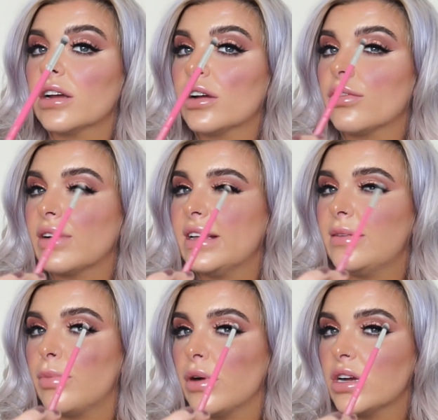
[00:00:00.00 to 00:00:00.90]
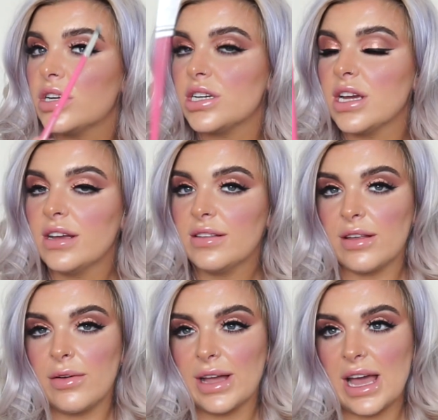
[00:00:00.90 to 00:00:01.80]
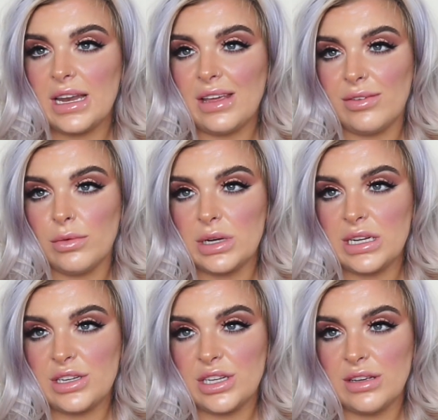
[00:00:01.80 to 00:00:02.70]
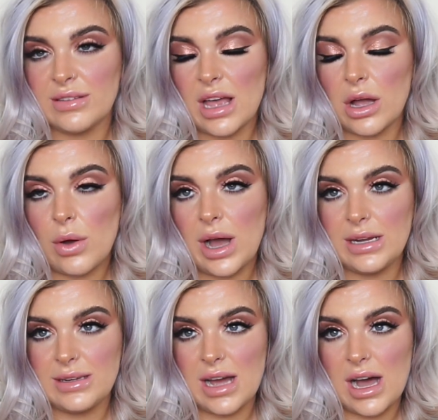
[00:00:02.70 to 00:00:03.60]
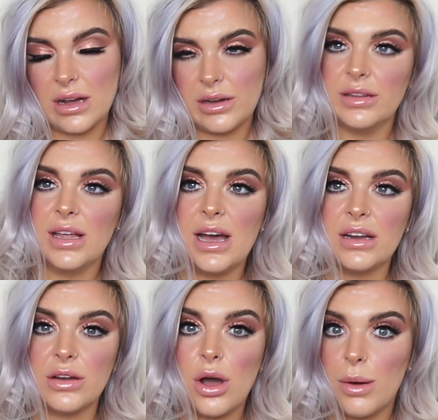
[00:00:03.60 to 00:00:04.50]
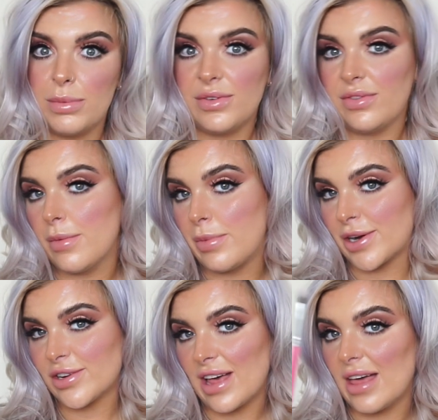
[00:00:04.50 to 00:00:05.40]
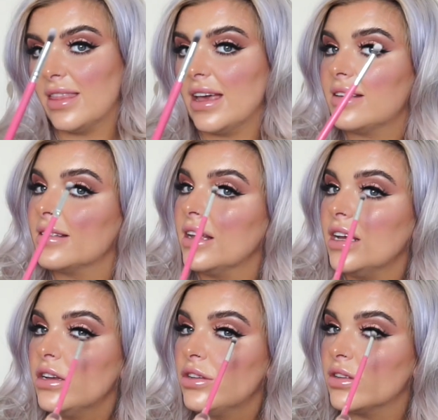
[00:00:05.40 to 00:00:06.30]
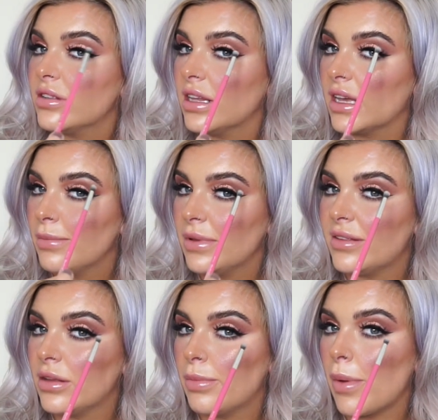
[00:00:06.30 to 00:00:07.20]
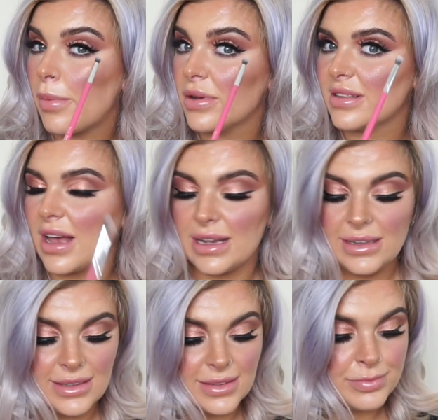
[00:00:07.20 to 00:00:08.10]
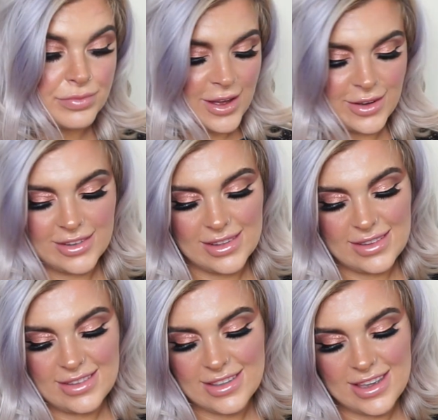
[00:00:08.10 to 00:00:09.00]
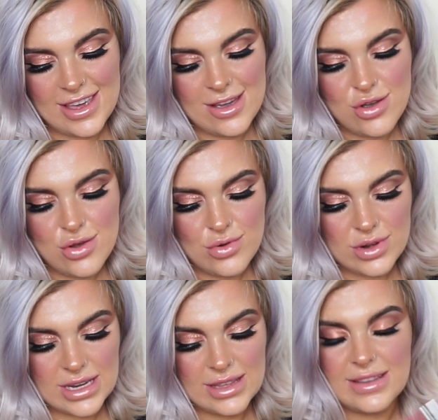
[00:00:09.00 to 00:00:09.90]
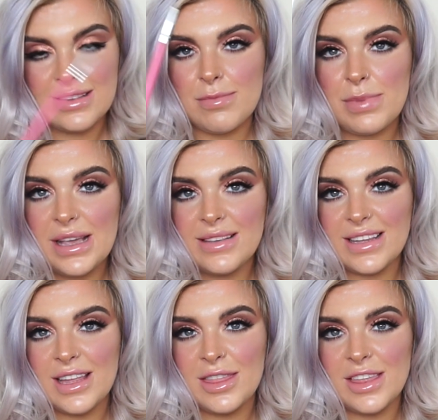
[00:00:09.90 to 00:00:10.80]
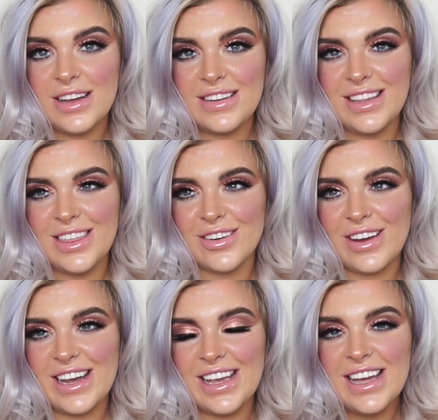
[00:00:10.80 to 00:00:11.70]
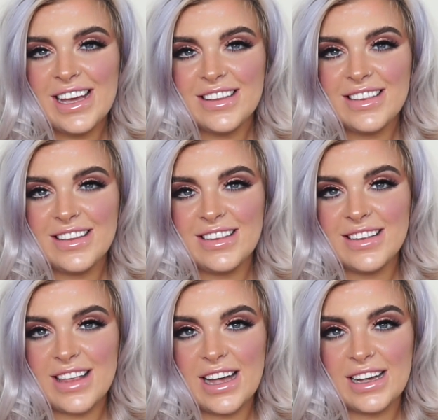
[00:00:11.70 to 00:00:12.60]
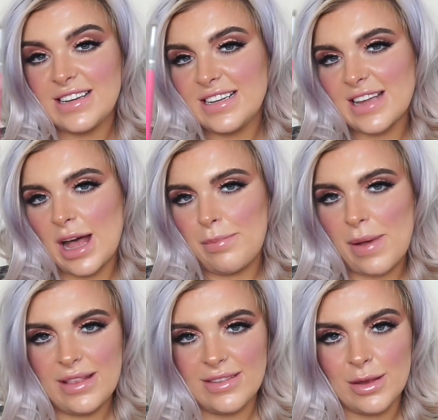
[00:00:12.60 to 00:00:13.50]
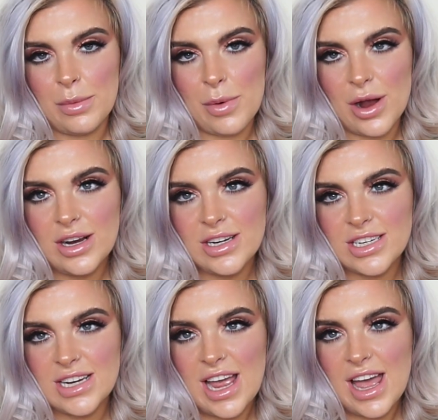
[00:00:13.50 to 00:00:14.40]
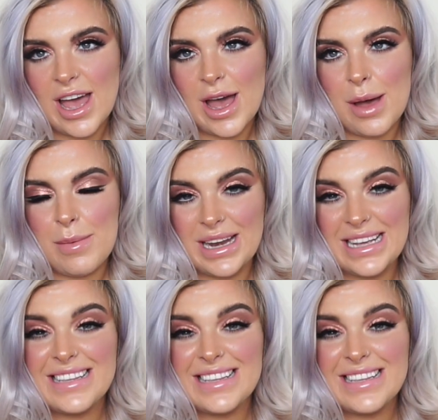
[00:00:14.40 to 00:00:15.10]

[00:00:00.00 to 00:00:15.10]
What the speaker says: crease brush. So again, if you wanted to use like quite a dark colour, I'd opt for a brush like this, just so you can be super precise. Oh, this is cute. This is a PC33. So this is like a detailed pencil brush. And